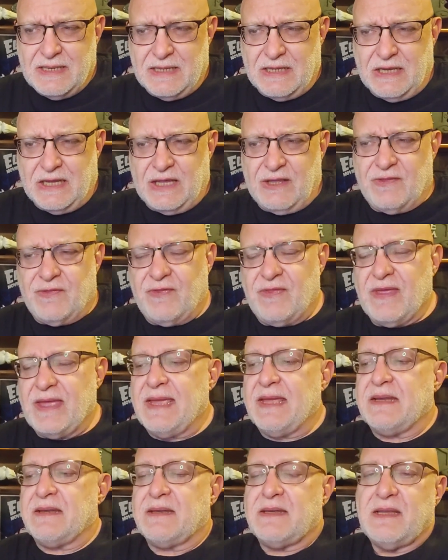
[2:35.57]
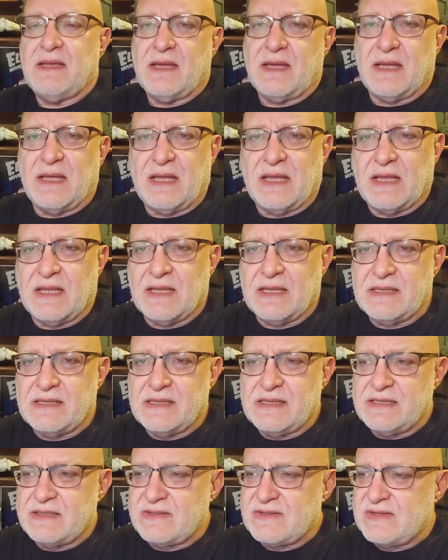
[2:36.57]
Uh, then uh,
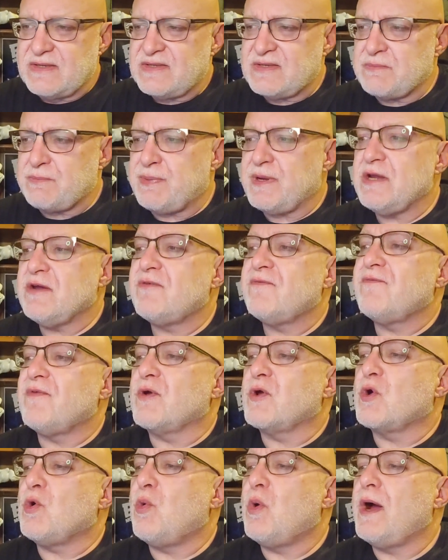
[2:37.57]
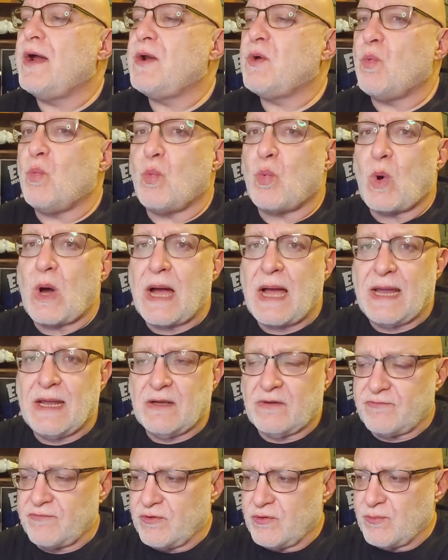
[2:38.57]
it disappeared for quite a
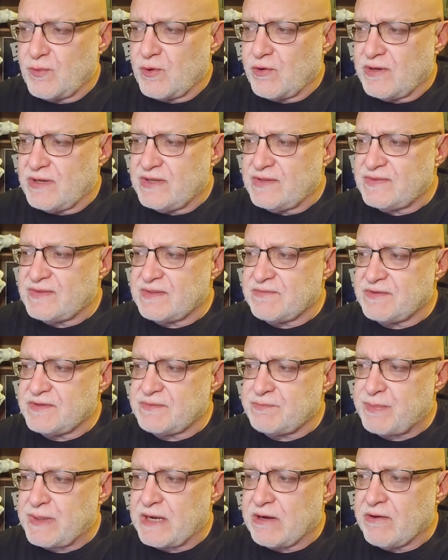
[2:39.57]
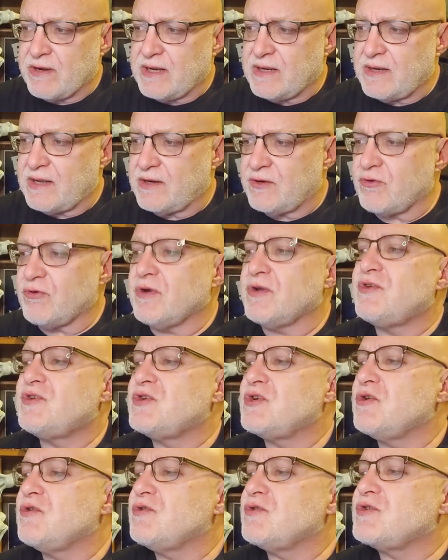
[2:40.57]
while. Rumor is it was buried under a
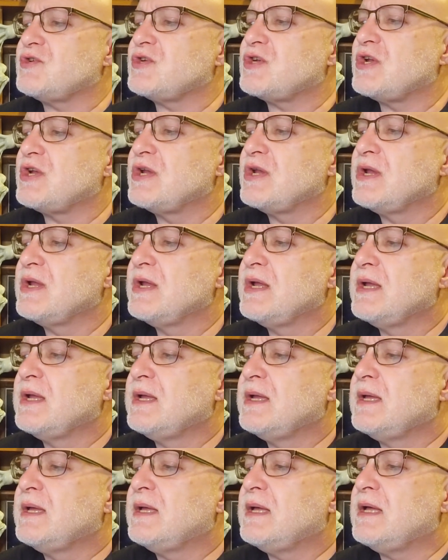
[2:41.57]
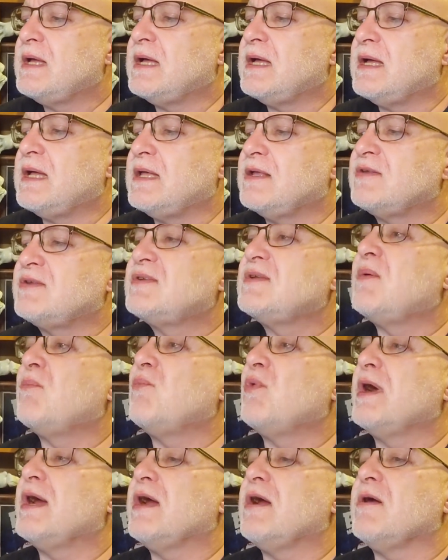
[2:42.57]
church uh,
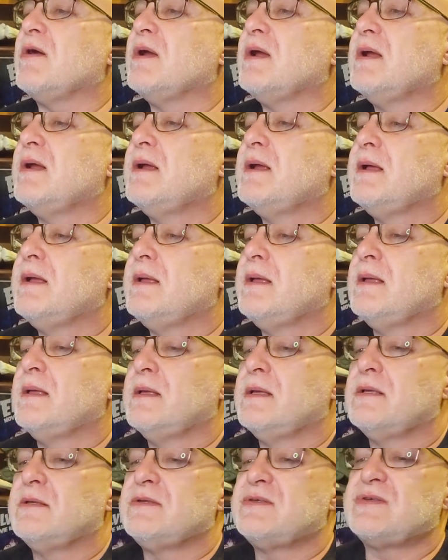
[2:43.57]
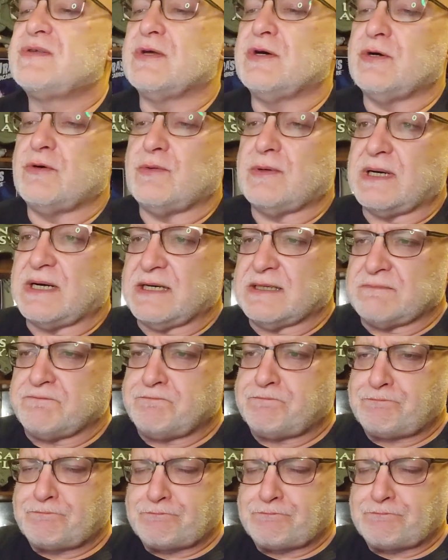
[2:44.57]
somewhere, so uh,